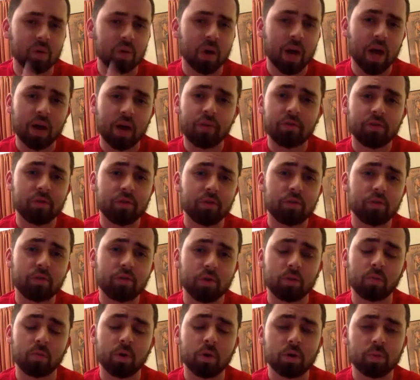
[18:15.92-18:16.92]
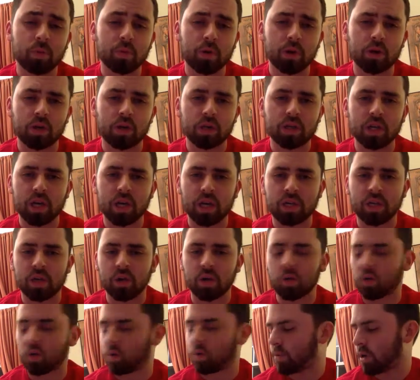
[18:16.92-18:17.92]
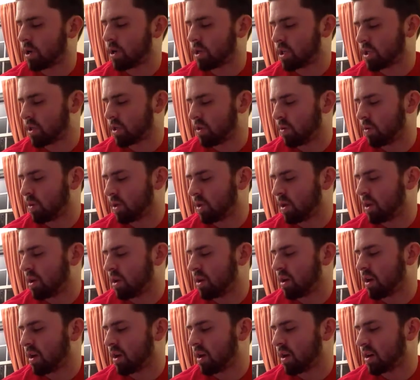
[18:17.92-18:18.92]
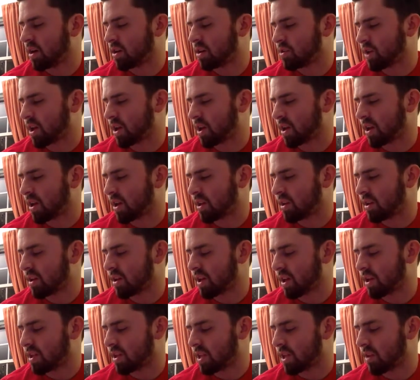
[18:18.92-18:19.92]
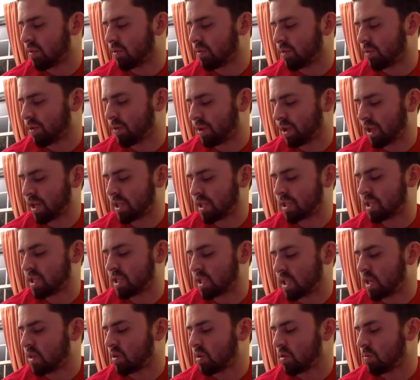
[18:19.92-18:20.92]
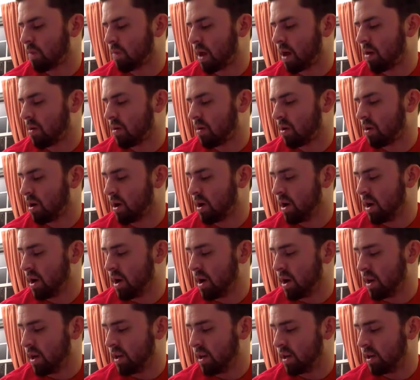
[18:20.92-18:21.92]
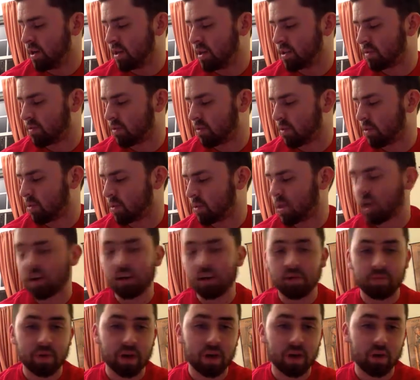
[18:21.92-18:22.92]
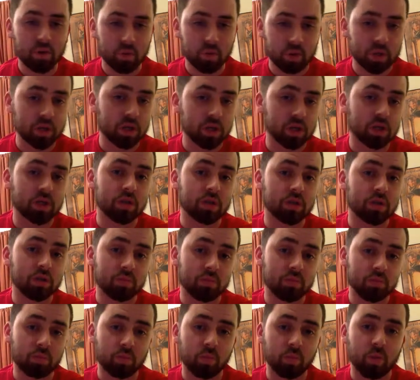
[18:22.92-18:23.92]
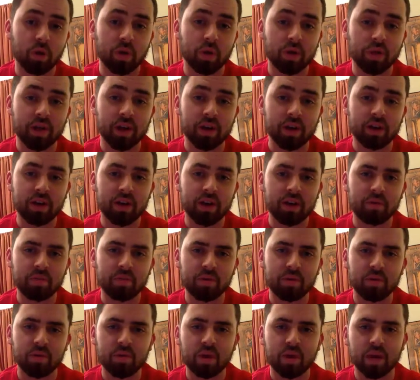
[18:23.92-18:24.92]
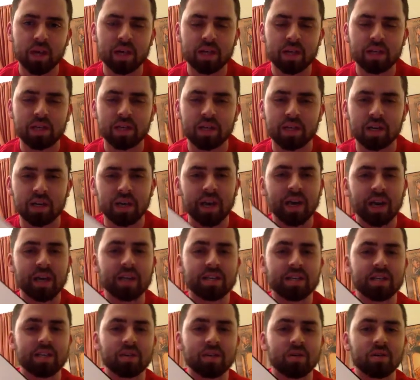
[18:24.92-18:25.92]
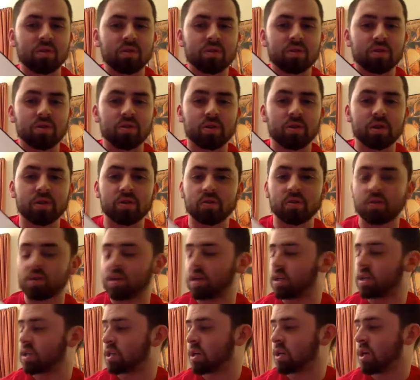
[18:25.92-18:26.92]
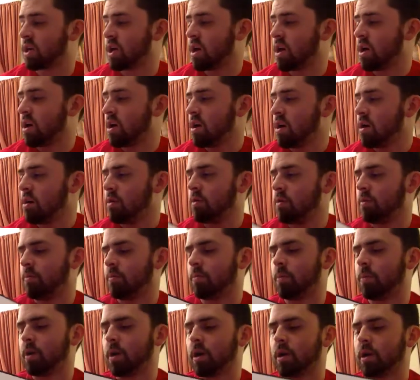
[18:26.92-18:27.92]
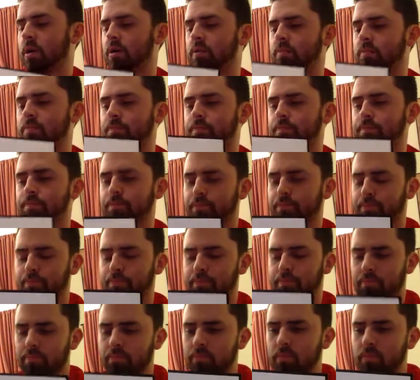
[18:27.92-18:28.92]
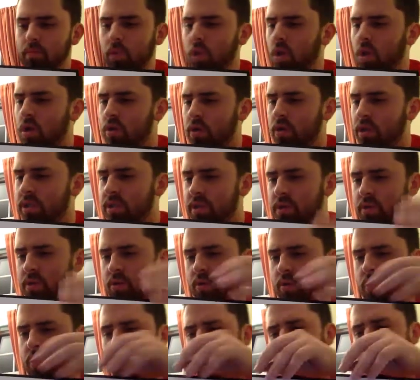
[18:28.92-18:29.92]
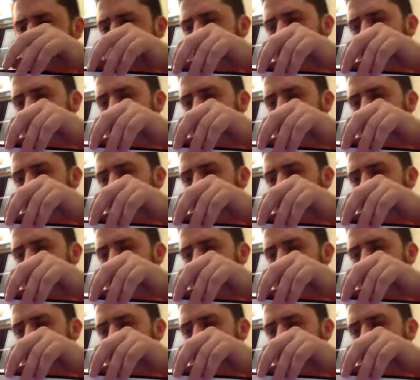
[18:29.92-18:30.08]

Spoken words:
have to, for the most part, listen as a whole project. The only track that I think has any real like single power is, of course, Air 'Em Out, which is what they debuted as a single to this release. But listening to it as a full